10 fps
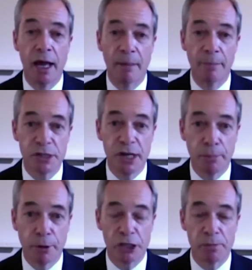and there's no
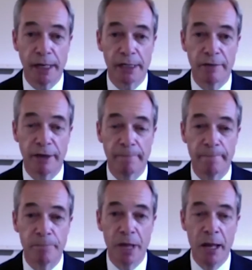prospect of it.
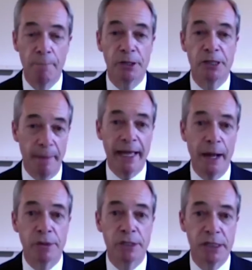But something
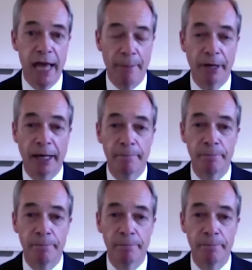else is happening.